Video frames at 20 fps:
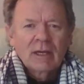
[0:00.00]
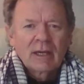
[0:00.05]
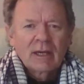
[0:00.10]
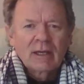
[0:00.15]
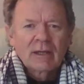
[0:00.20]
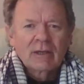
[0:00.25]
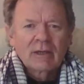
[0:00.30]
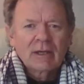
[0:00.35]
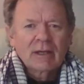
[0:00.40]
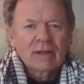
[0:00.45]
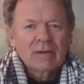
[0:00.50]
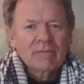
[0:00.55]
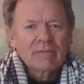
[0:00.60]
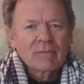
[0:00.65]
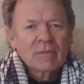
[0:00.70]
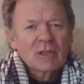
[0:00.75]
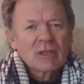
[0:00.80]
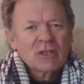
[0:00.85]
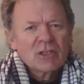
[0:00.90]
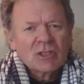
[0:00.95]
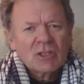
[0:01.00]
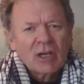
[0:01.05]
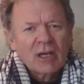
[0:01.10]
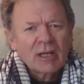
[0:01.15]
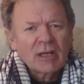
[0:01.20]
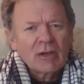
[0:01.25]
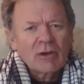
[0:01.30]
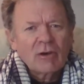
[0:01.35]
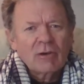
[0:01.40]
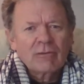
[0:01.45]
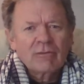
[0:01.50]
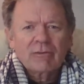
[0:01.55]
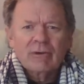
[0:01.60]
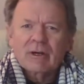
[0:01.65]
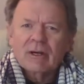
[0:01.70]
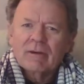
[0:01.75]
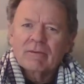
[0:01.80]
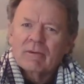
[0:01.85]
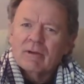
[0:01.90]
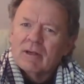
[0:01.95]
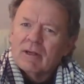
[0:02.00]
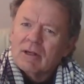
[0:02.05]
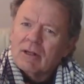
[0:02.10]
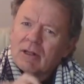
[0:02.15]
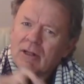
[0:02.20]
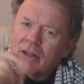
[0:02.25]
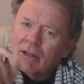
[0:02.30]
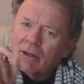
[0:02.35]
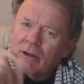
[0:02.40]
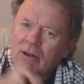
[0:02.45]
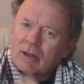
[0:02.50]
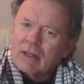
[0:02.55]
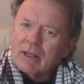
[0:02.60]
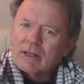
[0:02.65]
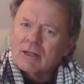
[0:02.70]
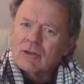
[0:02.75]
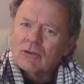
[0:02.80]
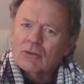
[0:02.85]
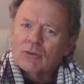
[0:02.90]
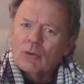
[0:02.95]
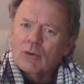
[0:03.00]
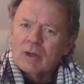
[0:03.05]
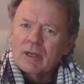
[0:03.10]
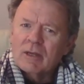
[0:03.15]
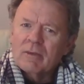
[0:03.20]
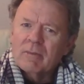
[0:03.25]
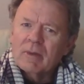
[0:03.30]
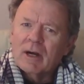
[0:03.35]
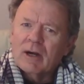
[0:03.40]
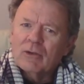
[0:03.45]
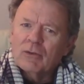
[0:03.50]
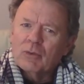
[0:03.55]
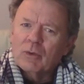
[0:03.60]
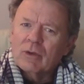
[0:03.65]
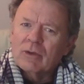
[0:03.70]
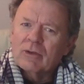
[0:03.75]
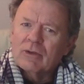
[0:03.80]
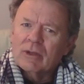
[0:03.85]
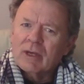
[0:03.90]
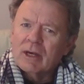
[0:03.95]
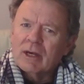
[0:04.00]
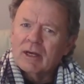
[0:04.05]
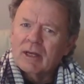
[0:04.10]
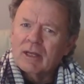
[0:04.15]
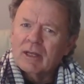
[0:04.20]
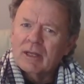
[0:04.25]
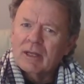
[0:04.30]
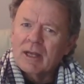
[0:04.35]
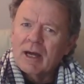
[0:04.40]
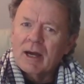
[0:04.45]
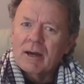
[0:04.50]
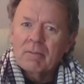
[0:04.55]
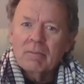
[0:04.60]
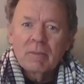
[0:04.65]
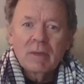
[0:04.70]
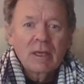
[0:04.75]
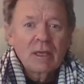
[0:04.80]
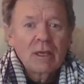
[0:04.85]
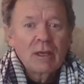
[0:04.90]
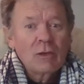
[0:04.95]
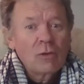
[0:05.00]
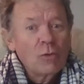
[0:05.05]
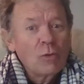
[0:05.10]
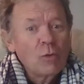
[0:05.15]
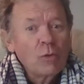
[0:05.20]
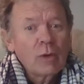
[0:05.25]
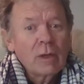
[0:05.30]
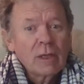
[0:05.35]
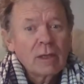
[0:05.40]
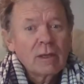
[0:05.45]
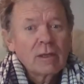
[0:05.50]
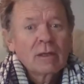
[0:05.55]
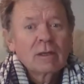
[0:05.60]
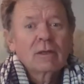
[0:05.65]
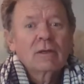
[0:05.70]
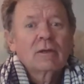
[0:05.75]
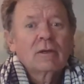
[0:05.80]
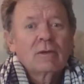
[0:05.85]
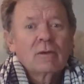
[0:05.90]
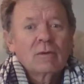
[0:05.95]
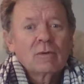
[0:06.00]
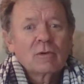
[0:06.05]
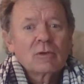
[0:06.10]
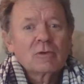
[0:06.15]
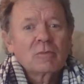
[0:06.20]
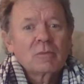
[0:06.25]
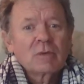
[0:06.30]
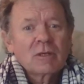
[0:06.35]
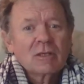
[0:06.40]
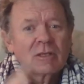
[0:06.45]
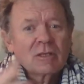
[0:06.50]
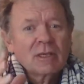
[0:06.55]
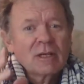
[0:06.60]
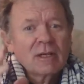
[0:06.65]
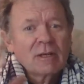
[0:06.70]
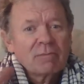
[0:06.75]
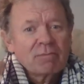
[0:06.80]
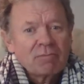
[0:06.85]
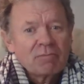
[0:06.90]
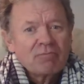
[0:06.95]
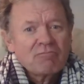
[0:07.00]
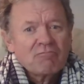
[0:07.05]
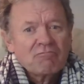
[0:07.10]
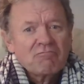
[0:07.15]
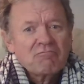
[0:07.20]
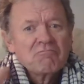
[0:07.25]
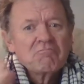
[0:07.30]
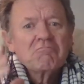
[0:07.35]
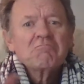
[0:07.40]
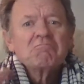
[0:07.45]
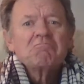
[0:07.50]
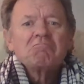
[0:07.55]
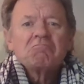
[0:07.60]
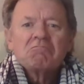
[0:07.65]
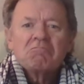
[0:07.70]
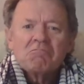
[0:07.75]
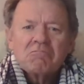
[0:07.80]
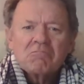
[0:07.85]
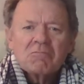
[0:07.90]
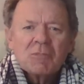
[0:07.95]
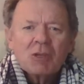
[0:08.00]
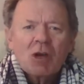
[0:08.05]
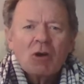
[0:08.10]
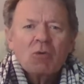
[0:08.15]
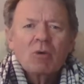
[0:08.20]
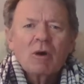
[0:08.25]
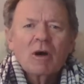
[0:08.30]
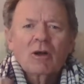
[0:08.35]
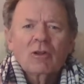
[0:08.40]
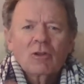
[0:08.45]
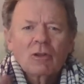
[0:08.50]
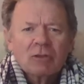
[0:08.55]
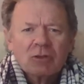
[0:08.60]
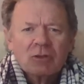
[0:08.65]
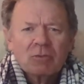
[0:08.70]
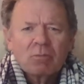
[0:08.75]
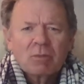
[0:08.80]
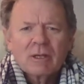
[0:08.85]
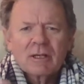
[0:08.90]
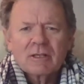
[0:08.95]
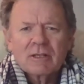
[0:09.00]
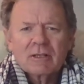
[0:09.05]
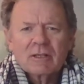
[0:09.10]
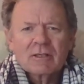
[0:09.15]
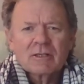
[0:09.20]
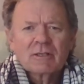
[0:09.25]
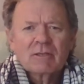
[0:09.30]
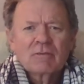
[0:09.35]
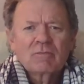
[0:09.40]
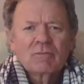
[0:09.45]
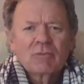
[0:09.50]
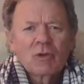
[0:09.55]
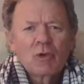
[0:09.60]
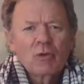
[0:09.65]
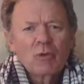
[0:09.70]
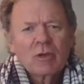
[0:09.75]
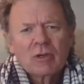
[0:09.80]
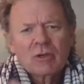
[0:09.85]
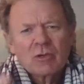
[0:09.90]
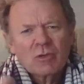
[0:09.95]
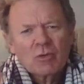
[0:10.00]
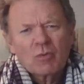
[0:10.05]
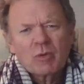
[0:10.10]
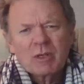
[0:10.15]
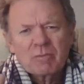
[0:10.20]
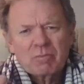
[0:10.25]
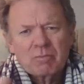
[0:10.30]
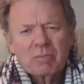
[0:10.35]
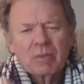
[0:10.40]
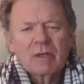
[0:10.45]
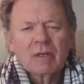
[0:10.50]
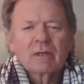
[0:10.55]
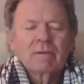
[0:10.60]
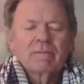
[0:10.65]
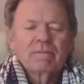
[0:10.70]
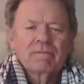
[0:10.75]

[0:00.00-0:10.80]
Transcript: and um, signing off uh, little letters or emails with uh, Ngā mihi nui, which means um, go well, lots of blessings. Nui is always big.